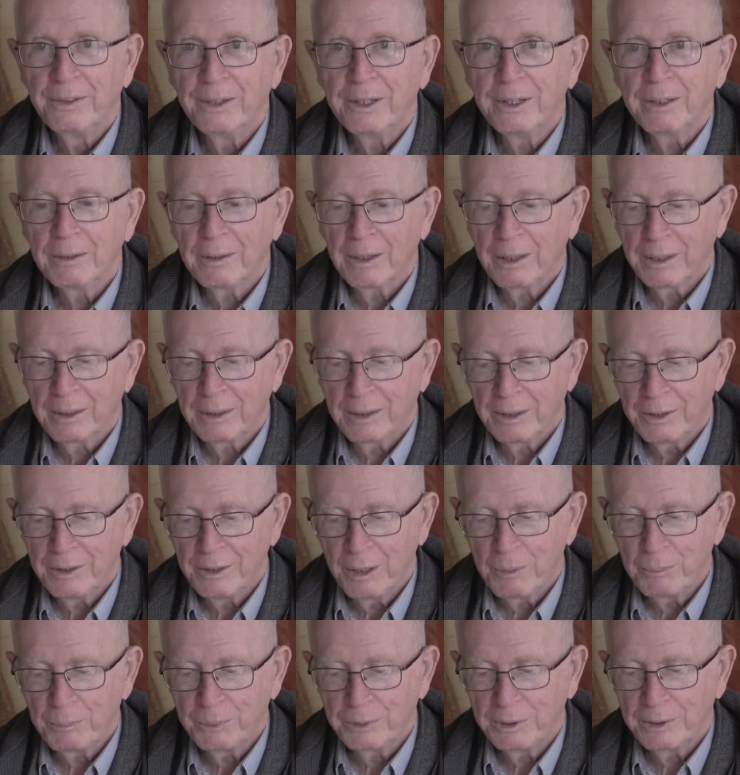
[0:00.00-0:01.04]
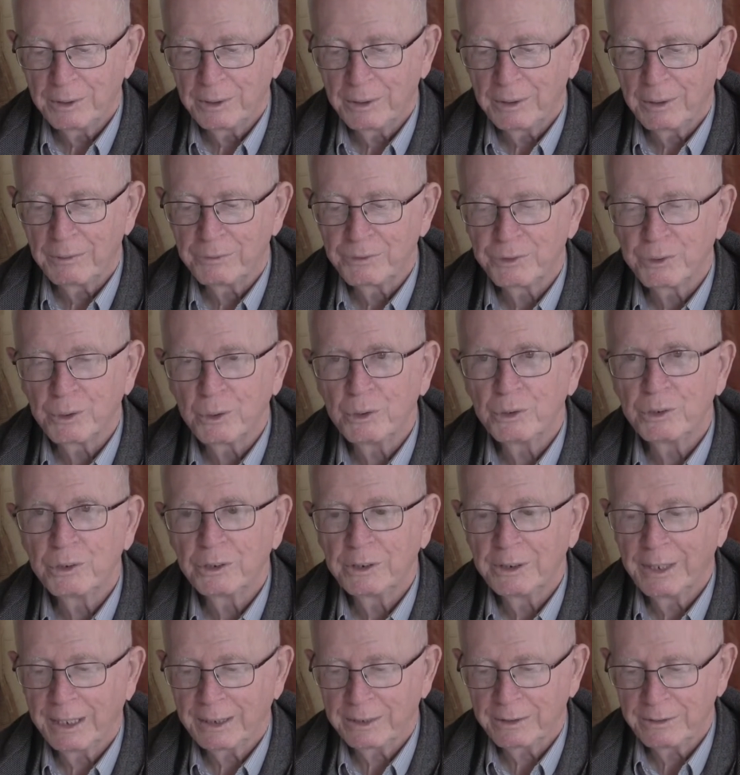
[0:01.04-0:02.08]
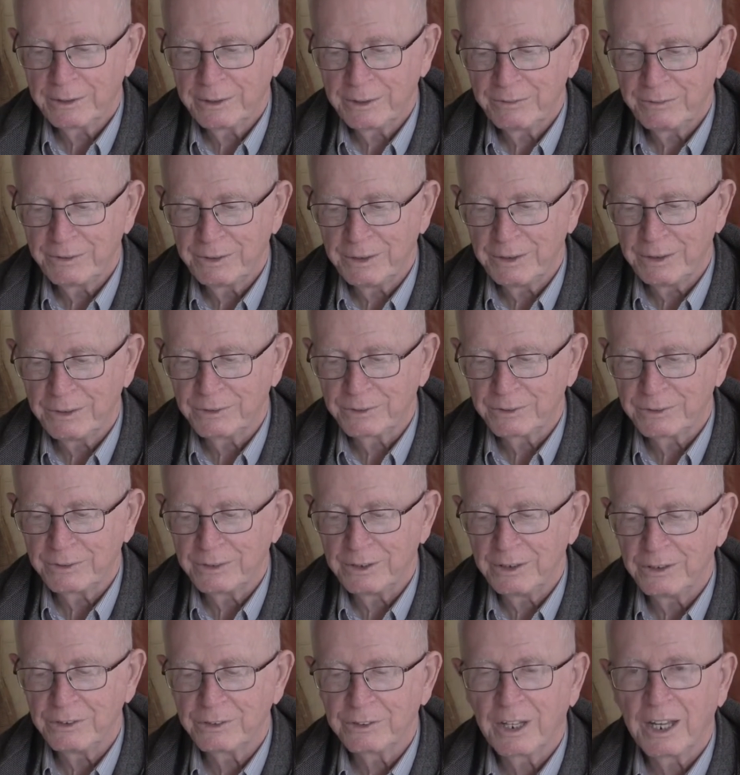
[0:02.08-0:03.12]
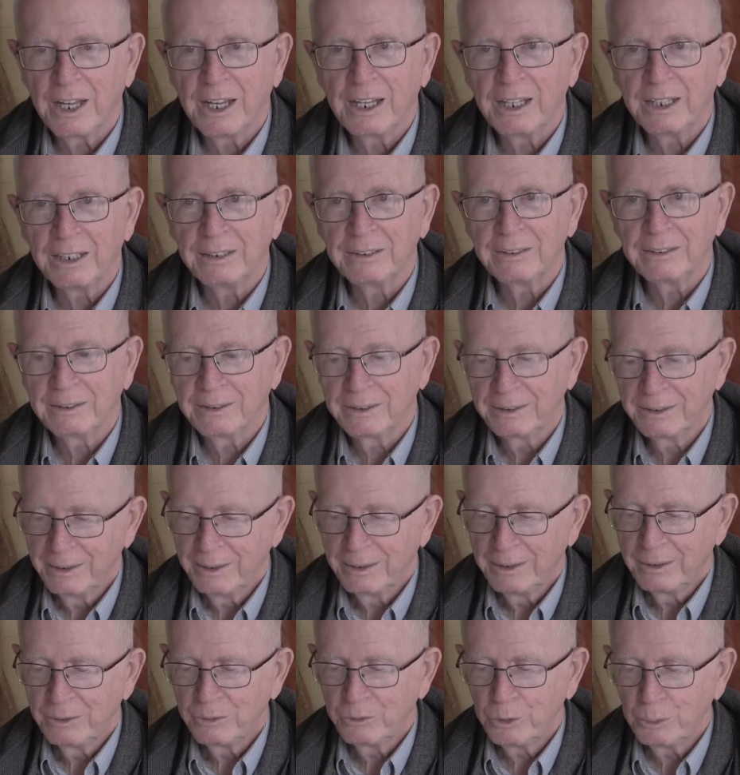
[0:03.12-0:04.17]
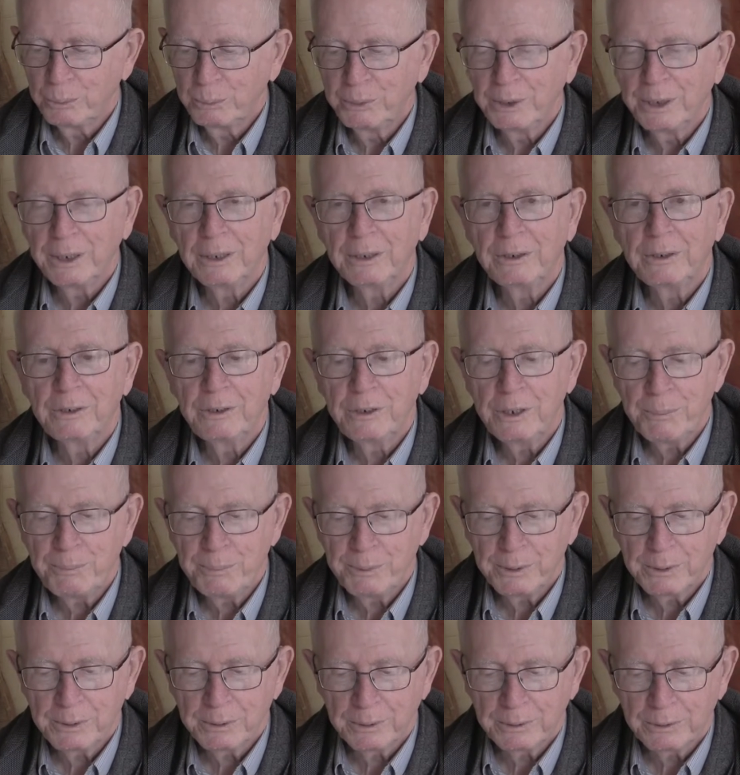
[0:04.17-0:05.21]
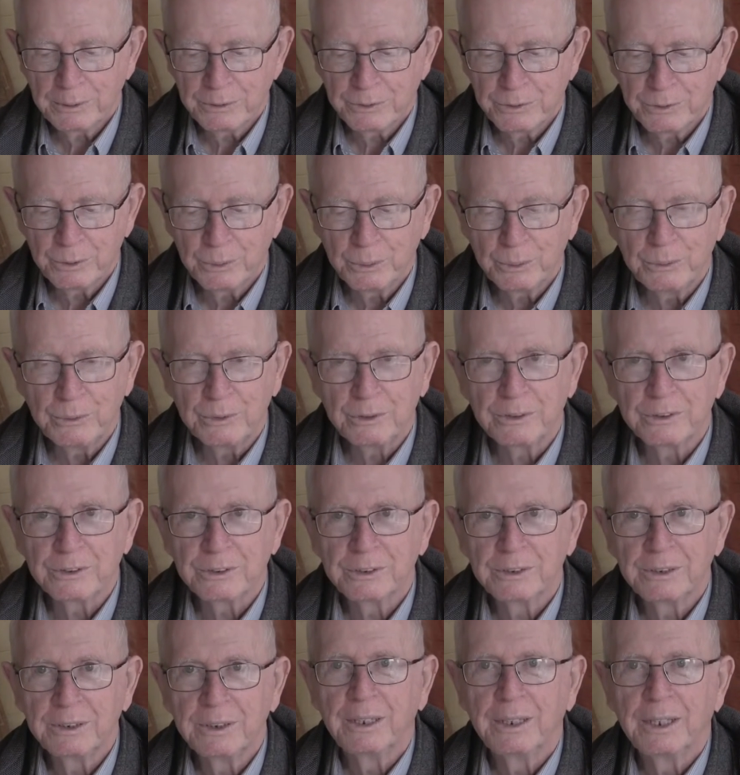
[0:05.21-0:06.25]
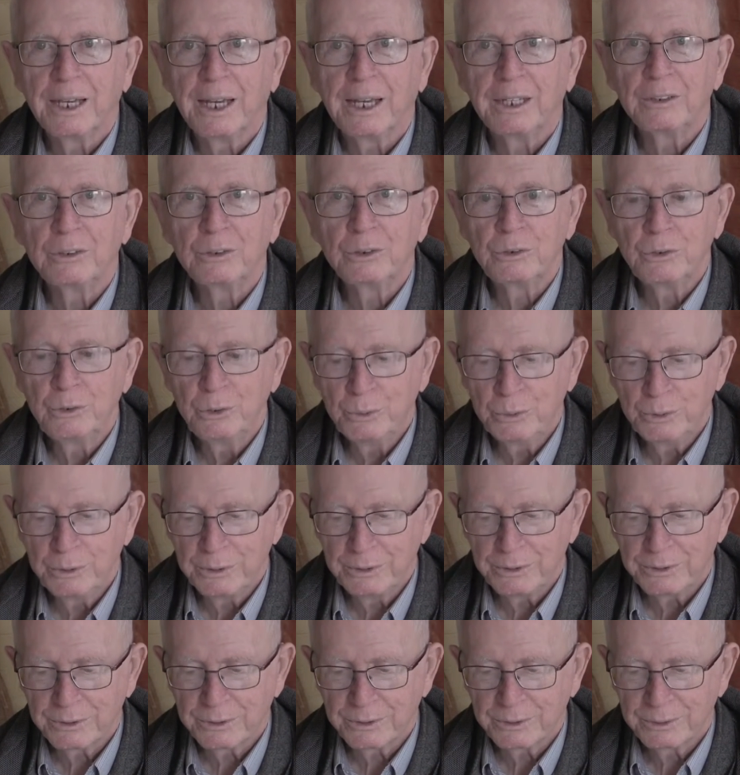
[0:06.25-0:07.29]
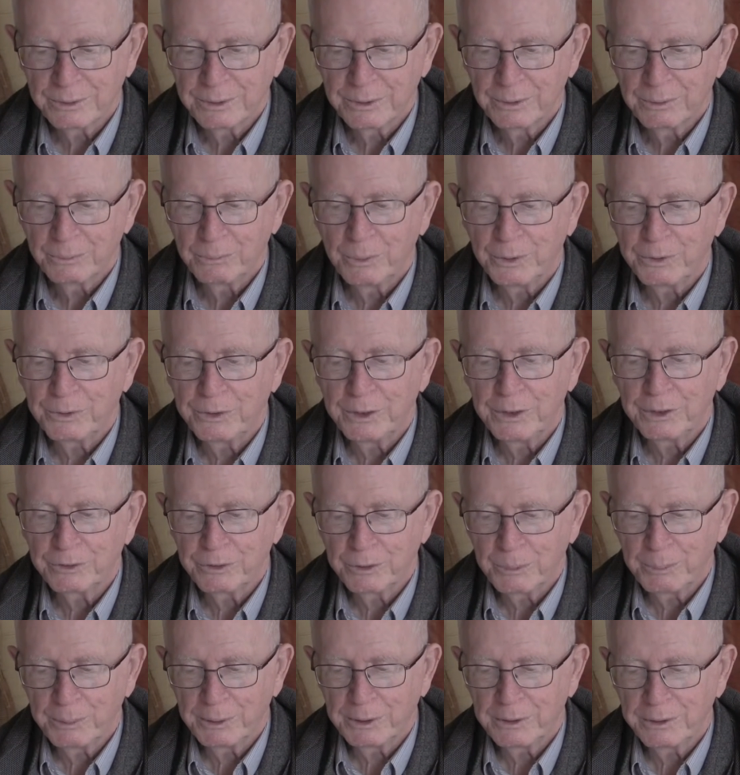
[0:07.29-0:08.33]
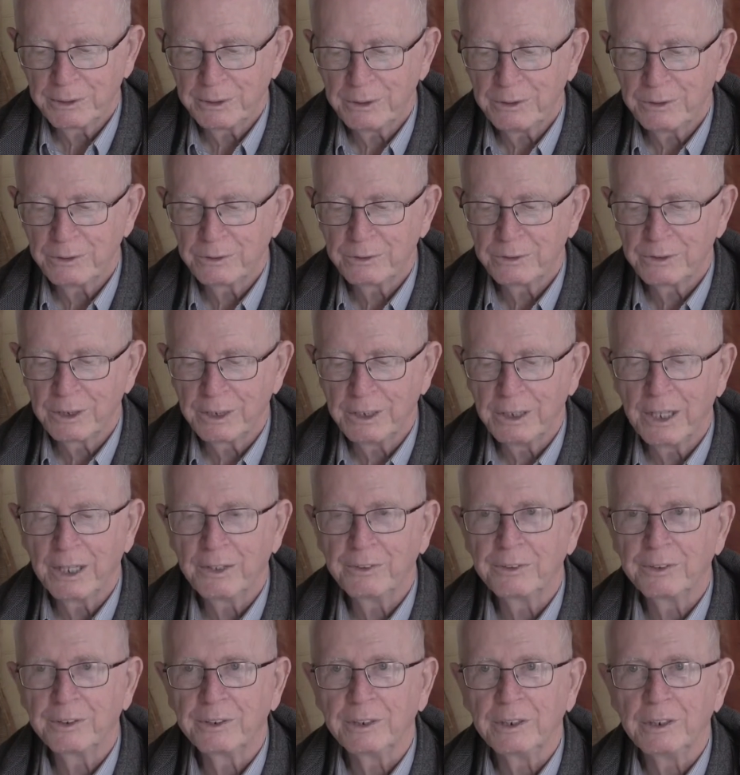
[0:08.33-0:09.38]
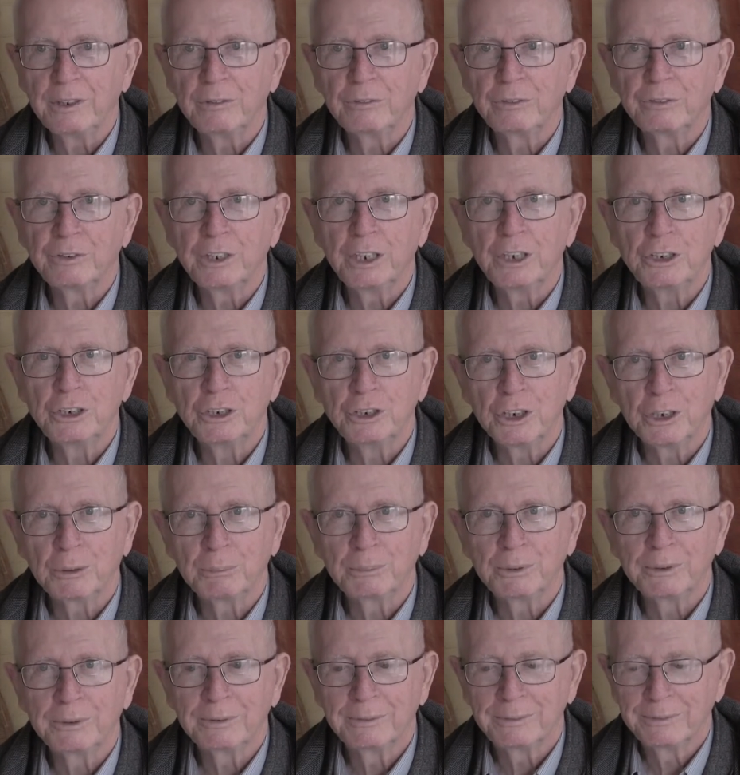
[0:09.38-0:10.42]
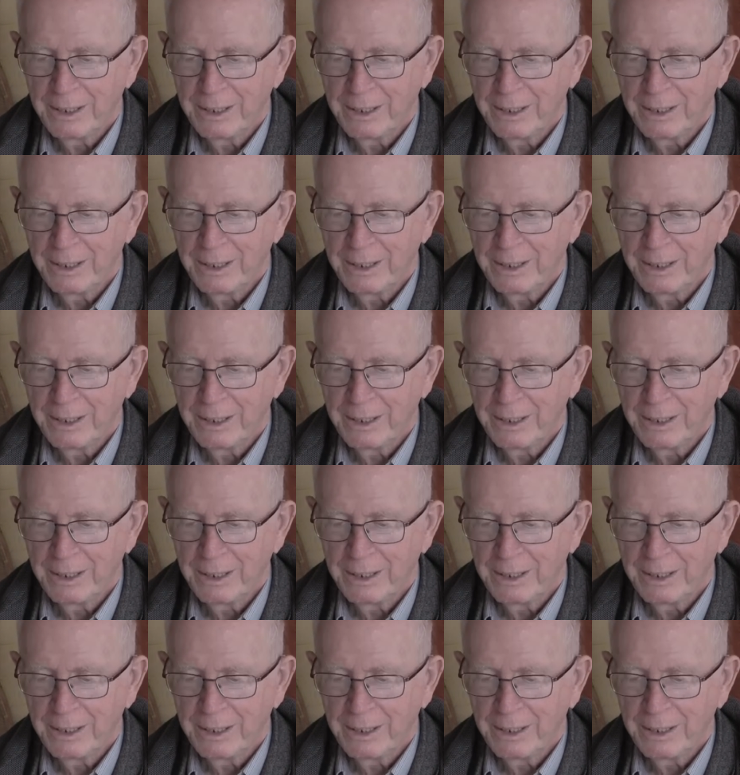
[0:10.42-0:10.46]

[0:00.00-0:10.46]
There are a number of social activities designed to bring typical students and students with disabilities together in friendship.